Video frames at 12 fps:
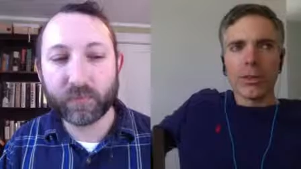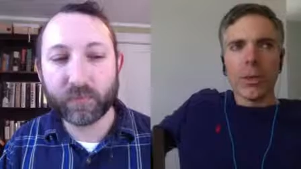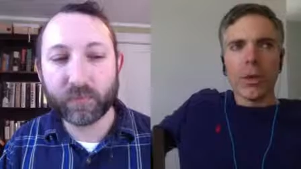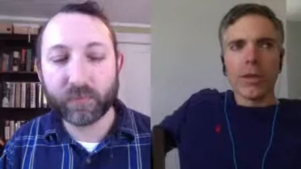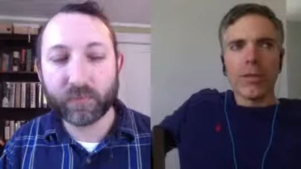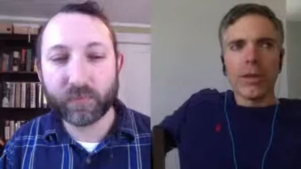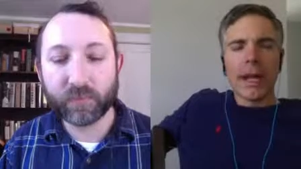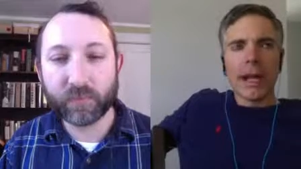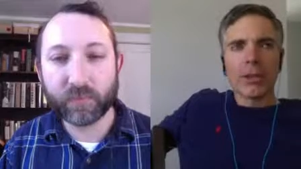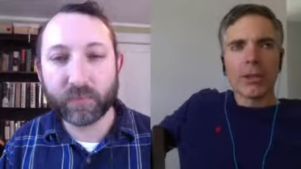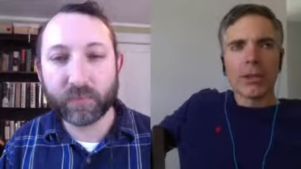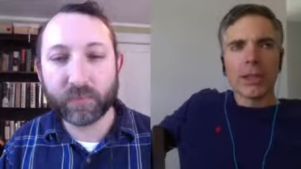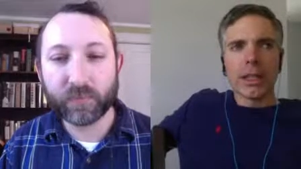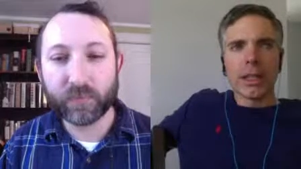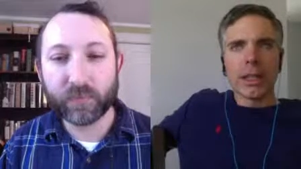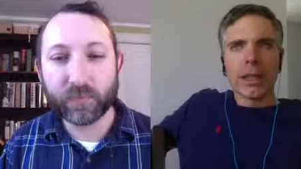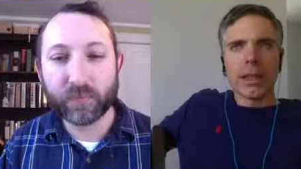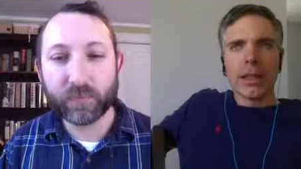Speaker 1: if it actually
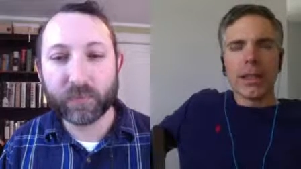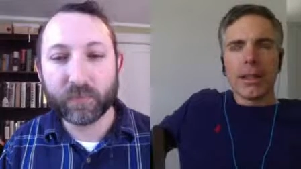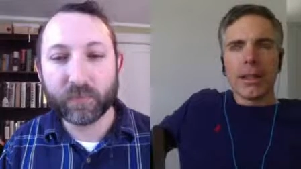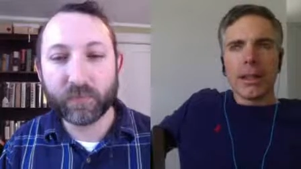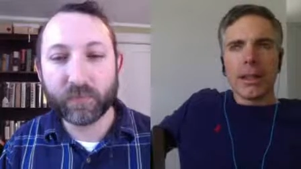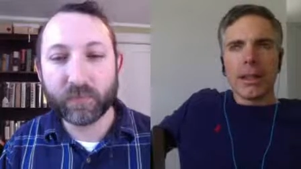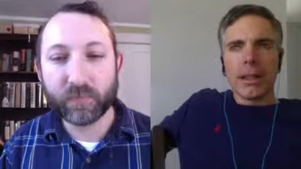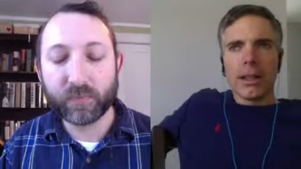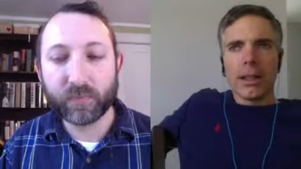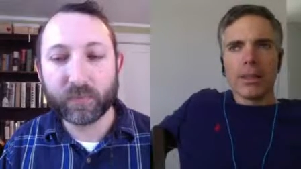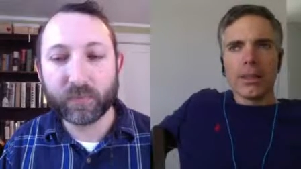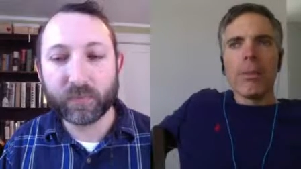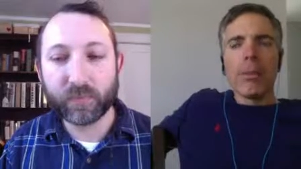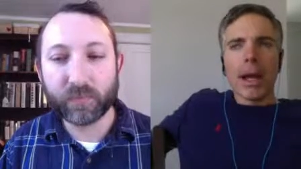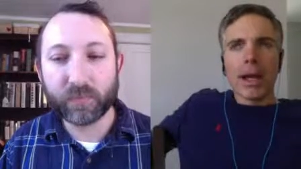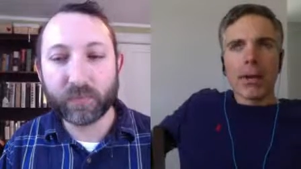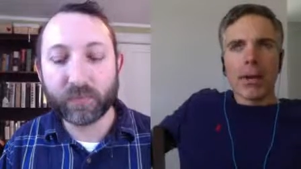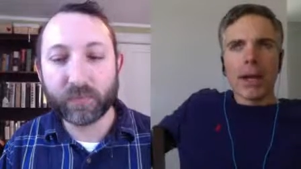is a
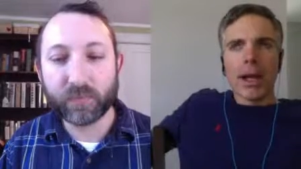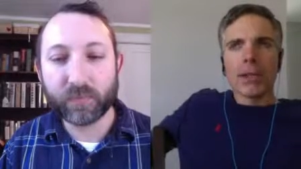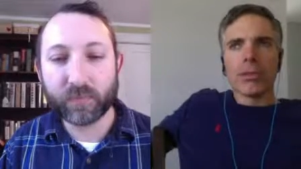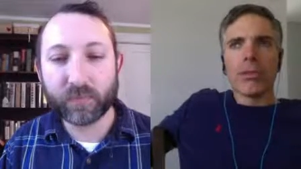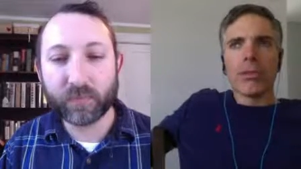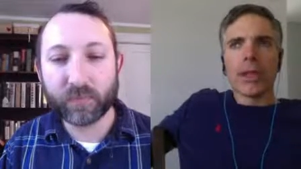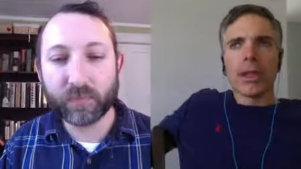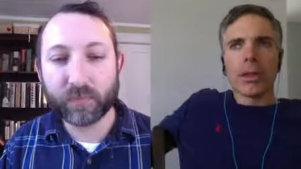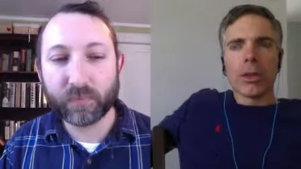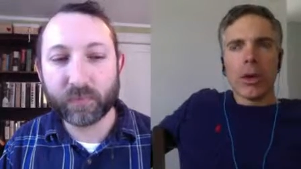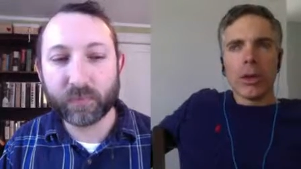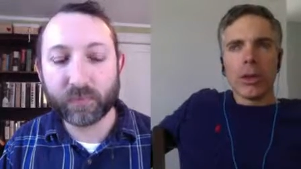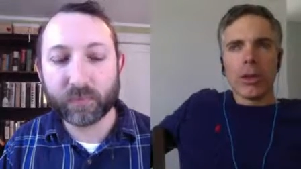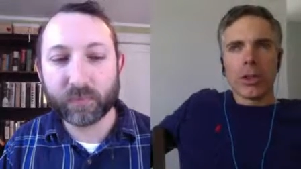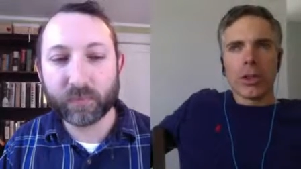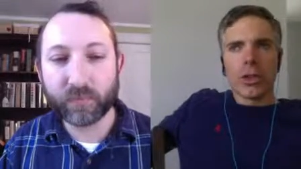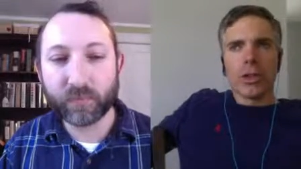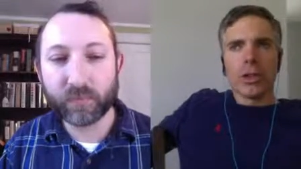microcosm of a
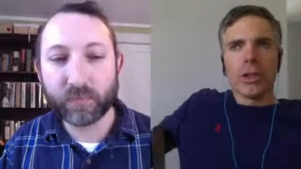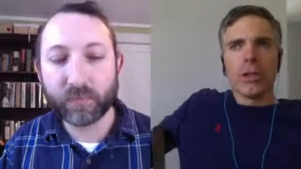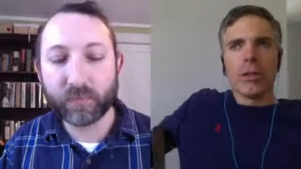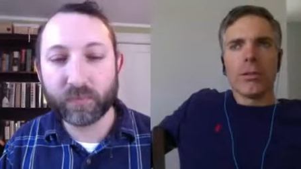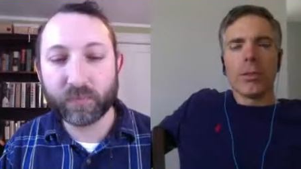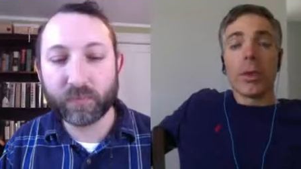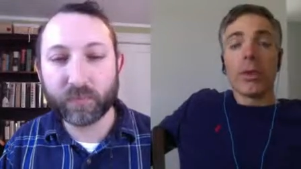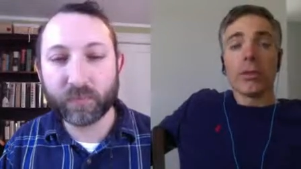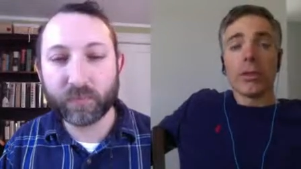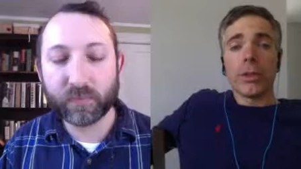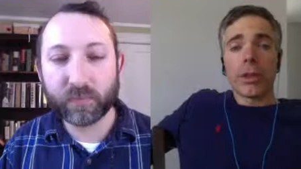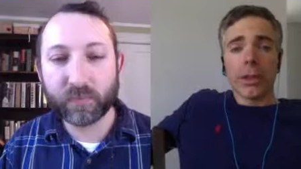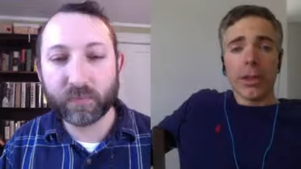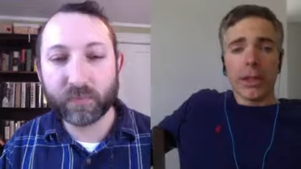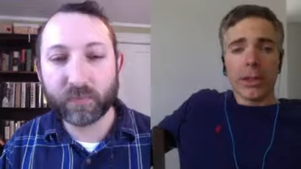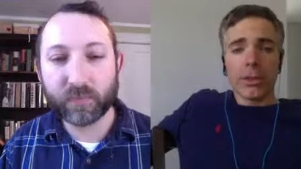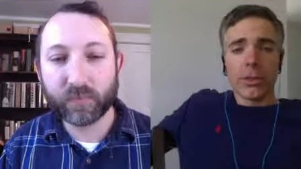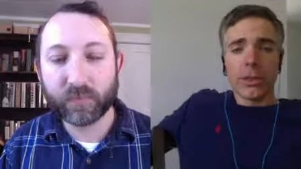larger, more
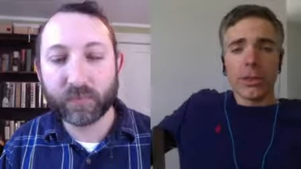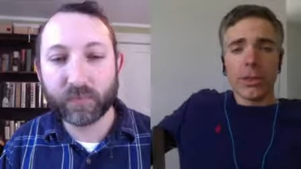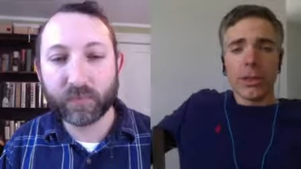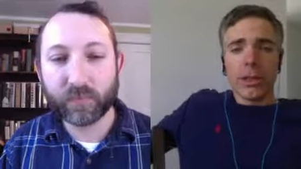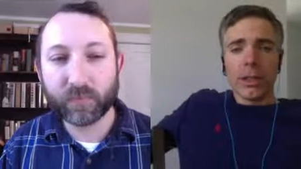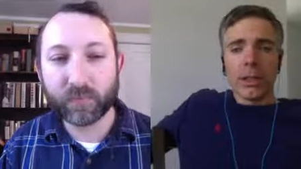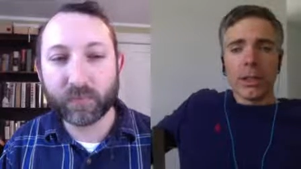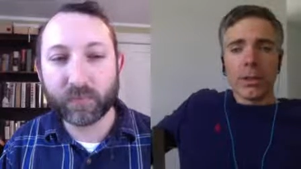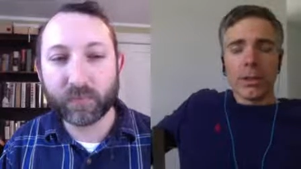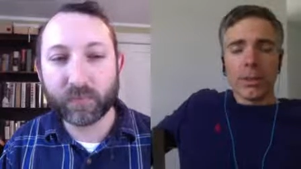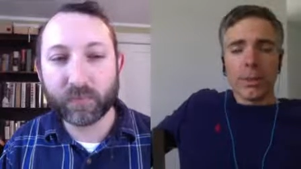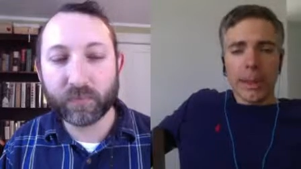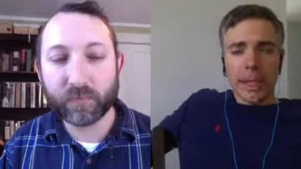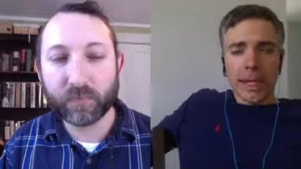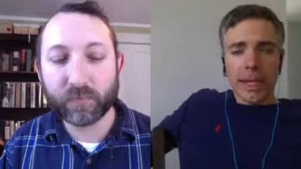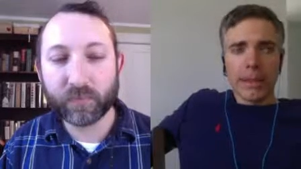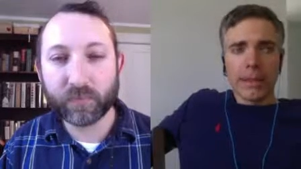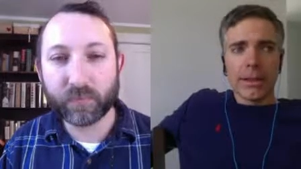serious split
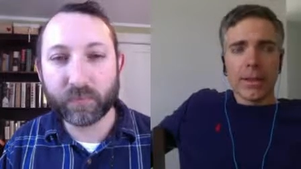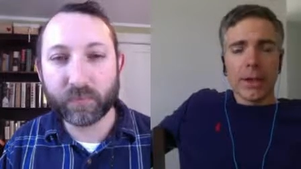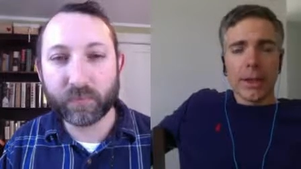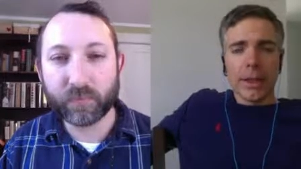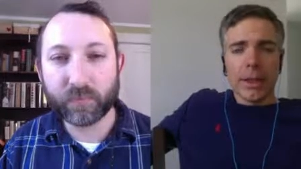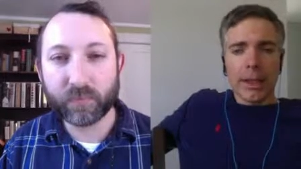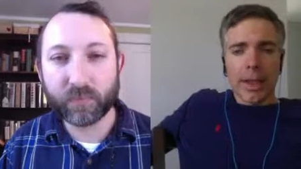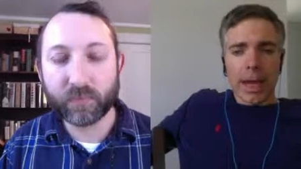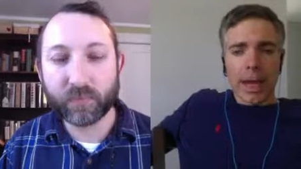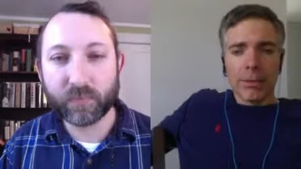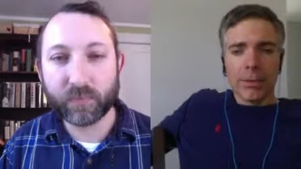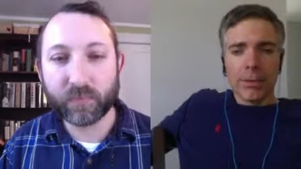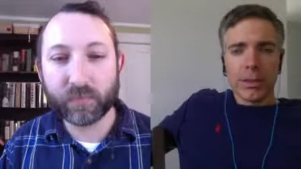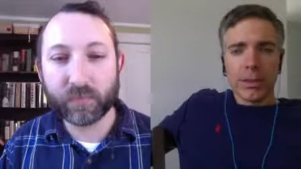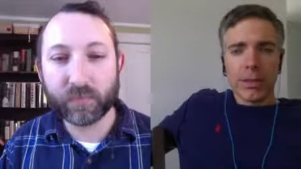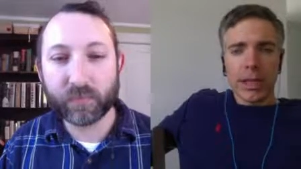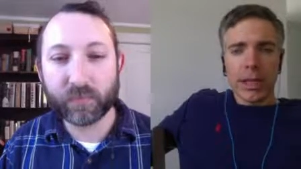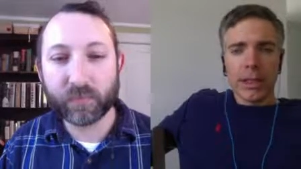on the left
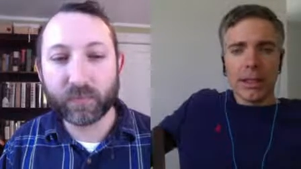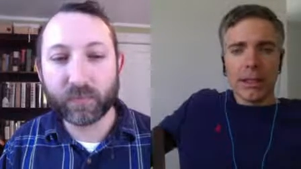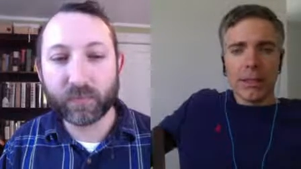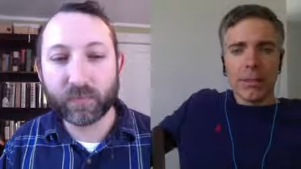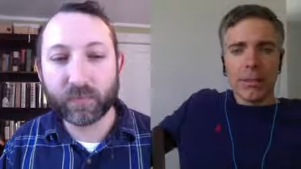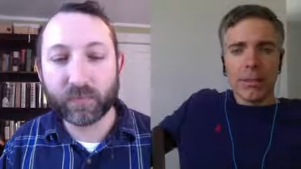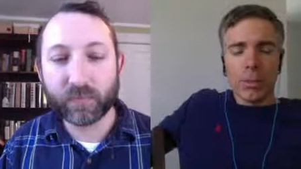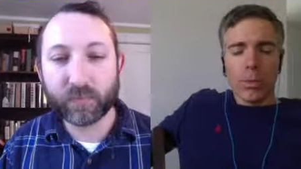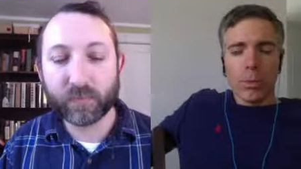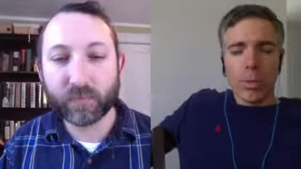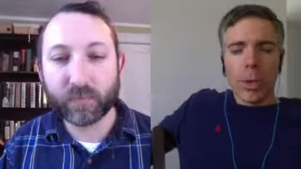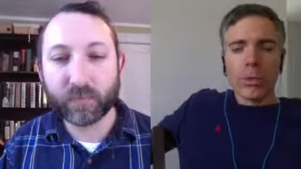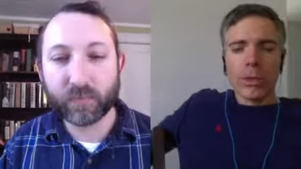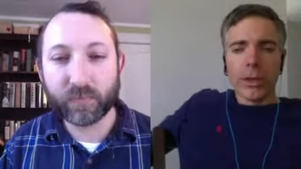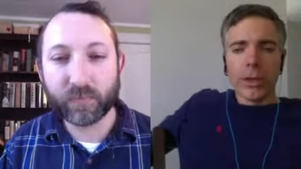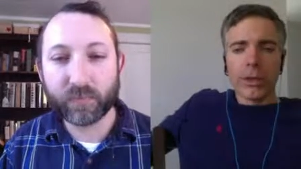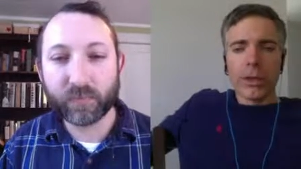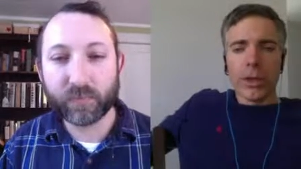that mostly has
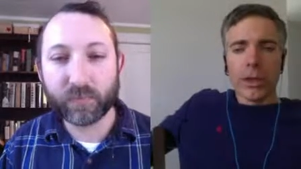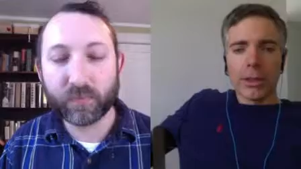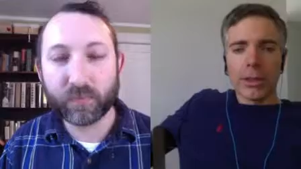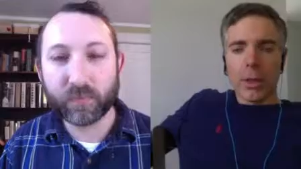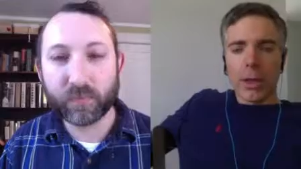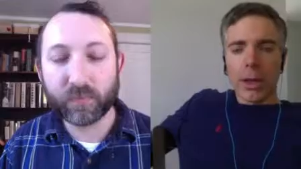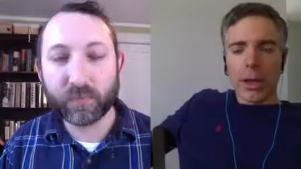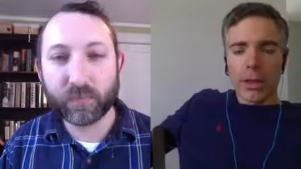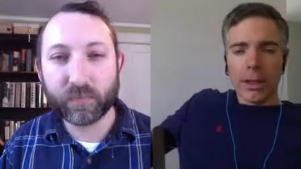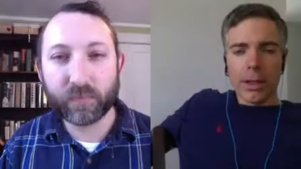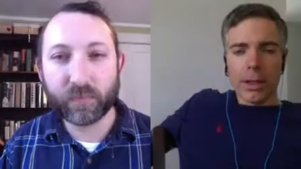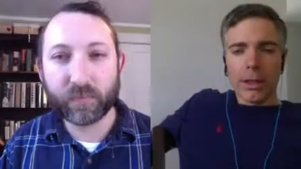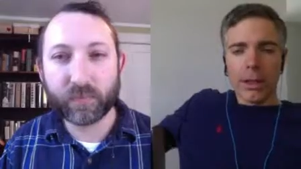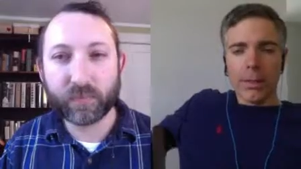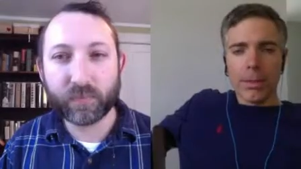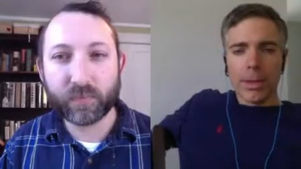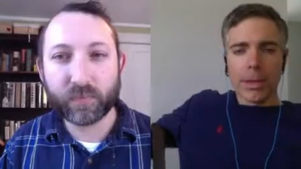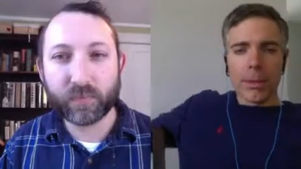gone ignored, that, that, the, that
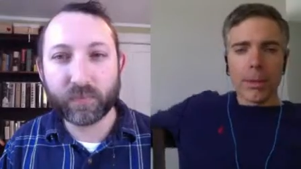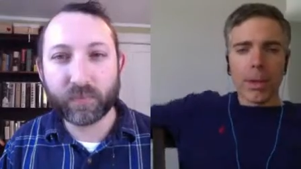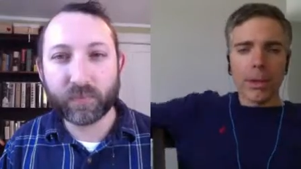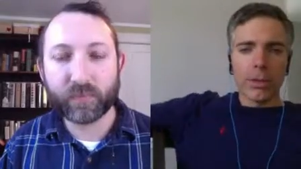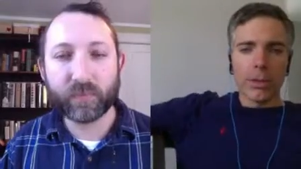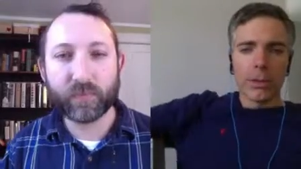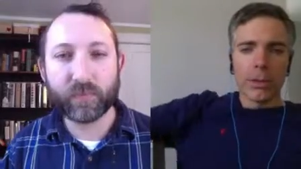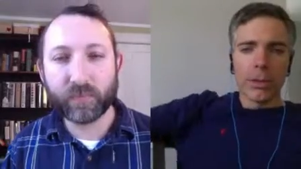the press is